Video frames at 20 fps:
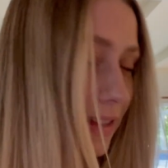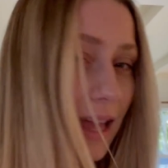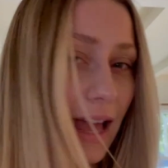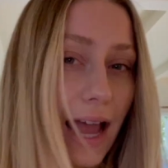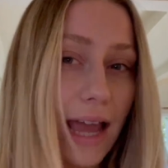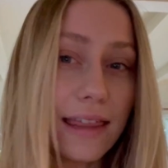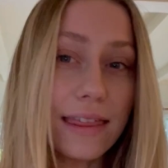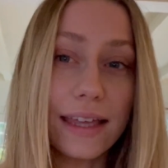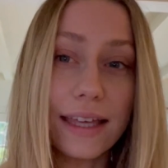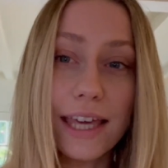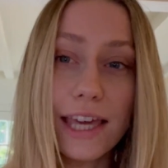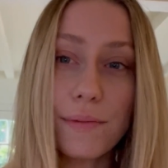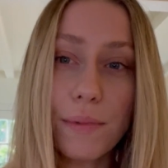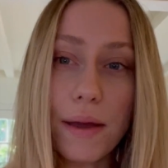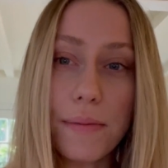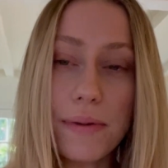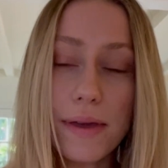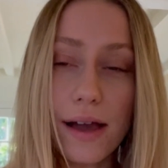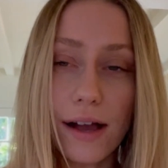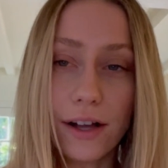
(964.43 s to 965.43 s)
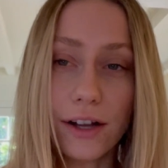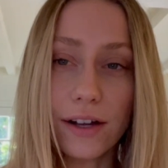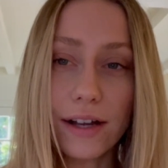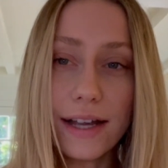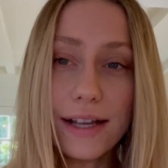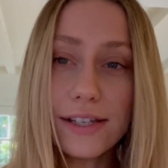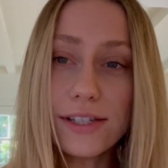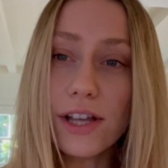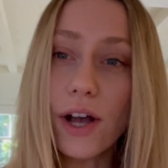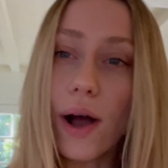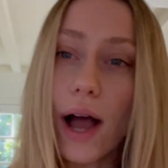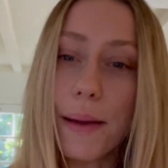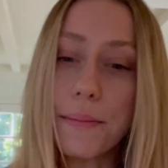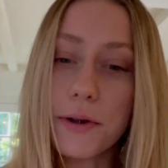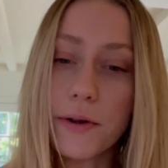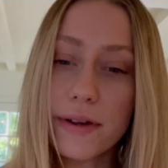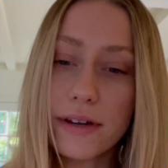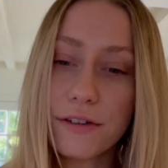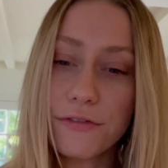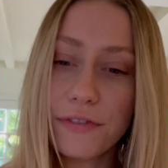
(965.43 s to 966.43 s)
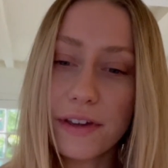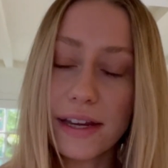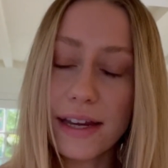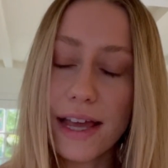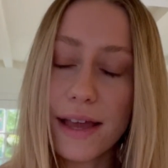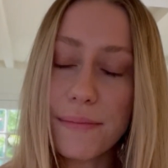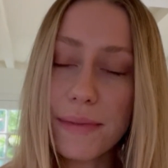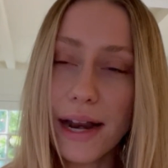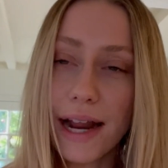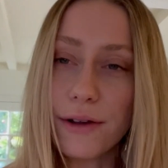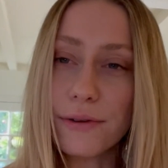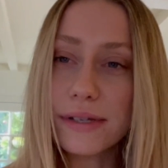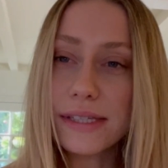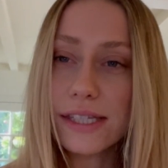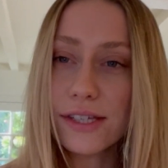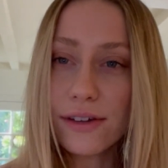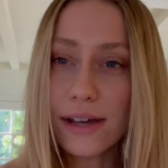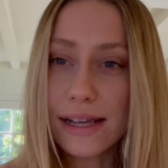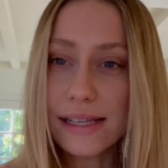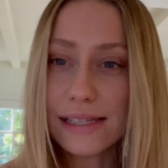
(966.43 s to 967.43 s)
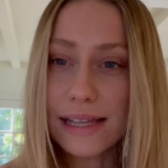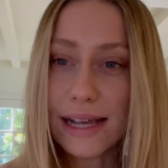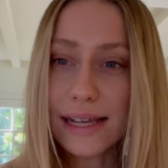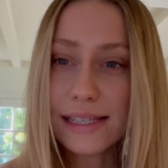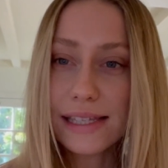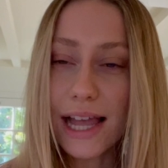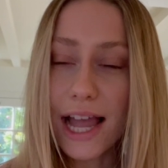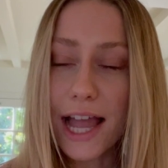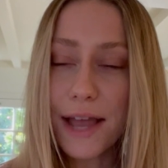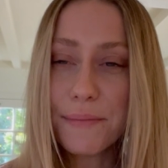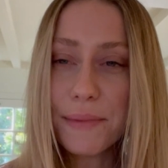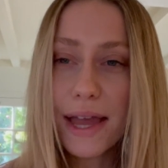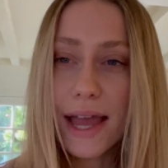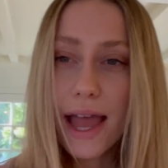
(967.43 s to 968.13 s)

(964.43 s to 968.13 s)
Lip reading: I think he might be hungry, so I'm going to feed him, and I will see you guys next time.